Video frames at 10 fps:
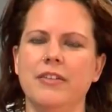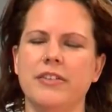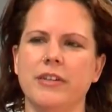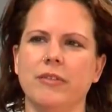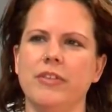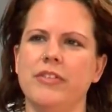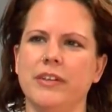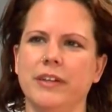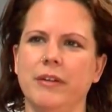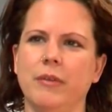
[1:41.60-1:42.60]
incident
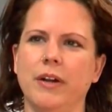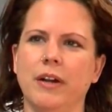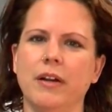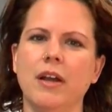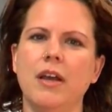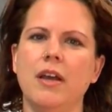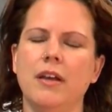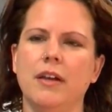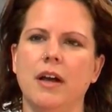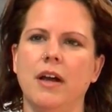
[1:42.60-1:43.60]
recently where
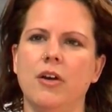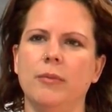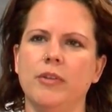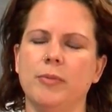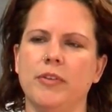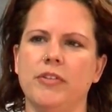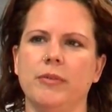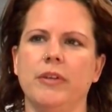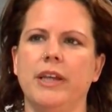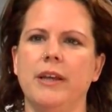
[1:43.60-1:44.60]
a homeless person
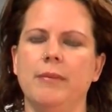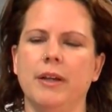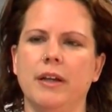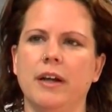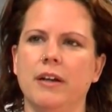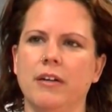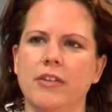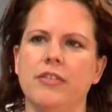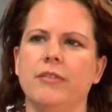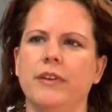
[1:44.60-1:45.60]
came in and got
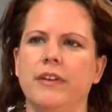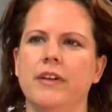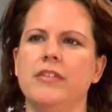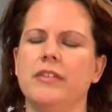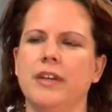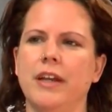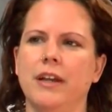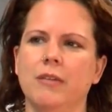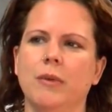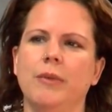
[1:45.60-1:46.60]
aggressive with us,
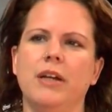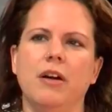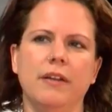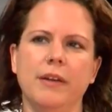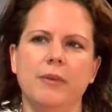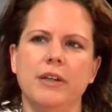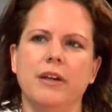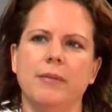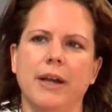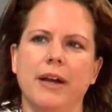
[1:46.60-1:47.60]
and when we called, they wouldn't
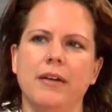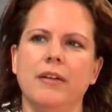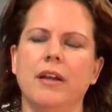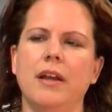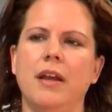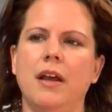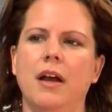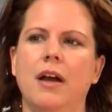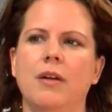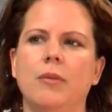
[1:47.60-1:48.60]
come out.
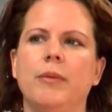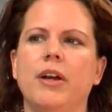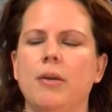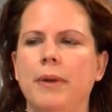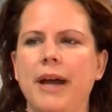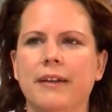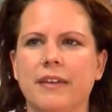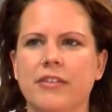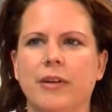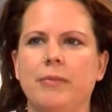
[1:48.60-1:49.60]
Uh, when we called back,
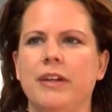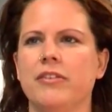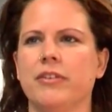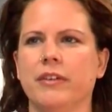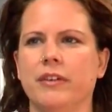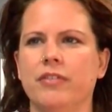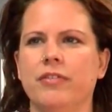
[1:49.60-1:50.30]
they stopped answering the